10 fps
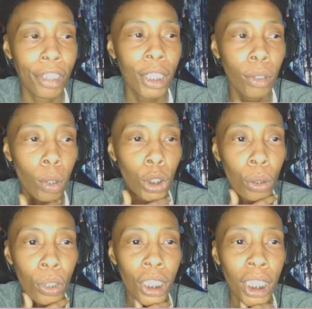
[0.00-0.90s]
throw
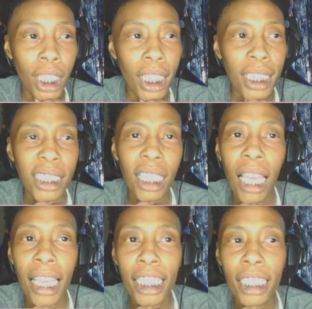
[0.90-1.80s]
shooter to
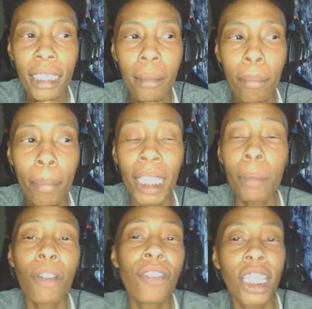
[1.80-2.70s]
like be
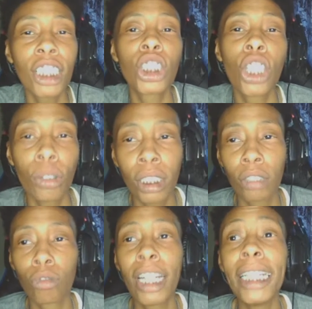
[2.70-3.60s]
within a
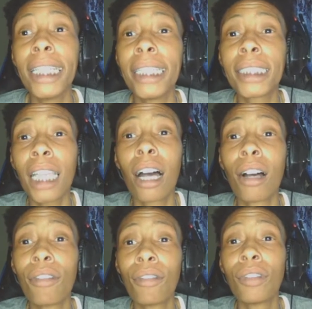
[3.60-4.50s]
certain radius
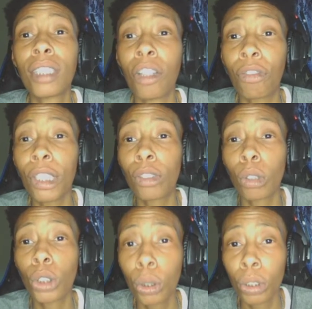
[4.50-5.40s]
of the free
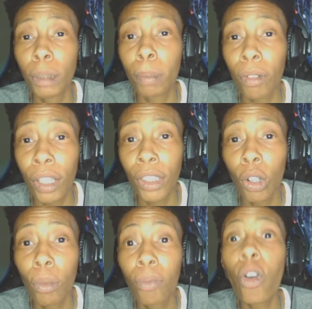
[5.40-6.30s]
throw shooter's
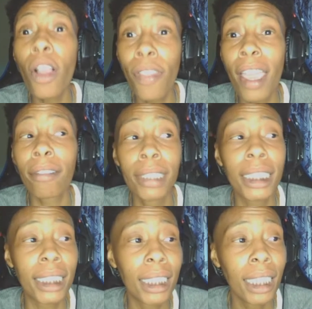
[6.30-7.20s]
peripheral for that
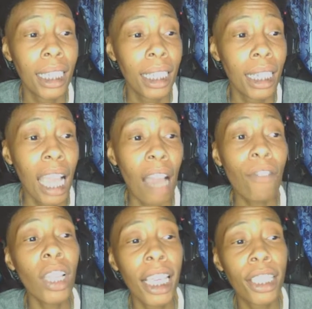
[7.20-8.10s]
reason. I
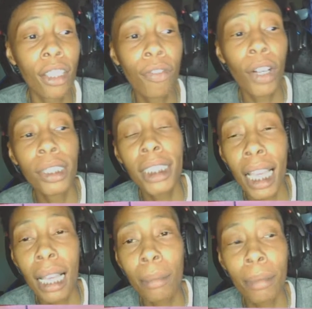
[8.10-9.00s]
felt like the first
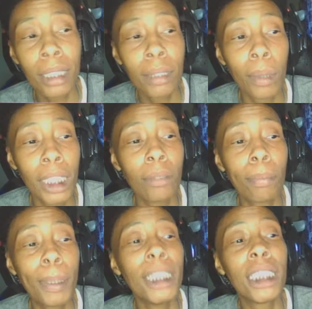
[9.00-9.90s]
time when
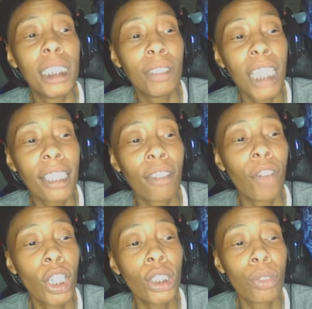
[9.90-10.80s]
PG shot the
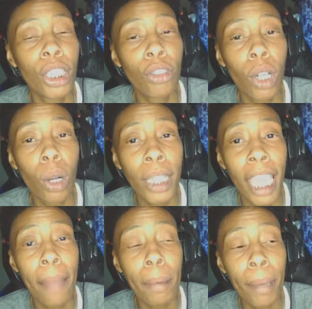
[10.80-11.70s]
first free throw,
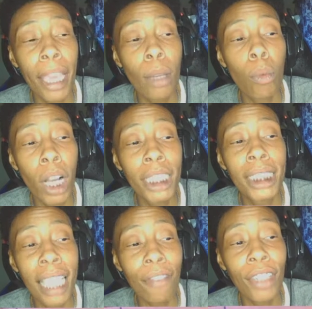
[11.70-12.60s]
Cameron Payne was
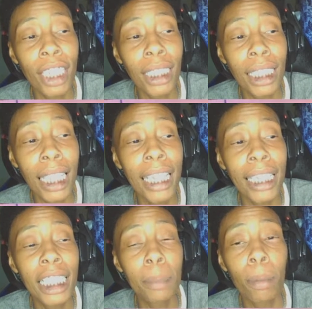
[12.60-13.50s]
definitely
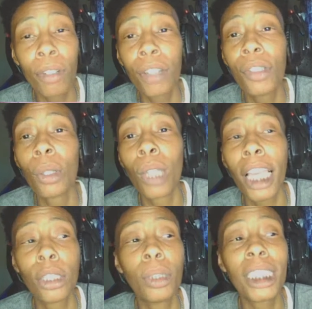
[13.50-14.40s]
in his peripheral.
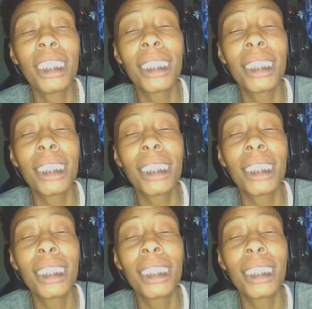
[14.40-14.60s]
Like you could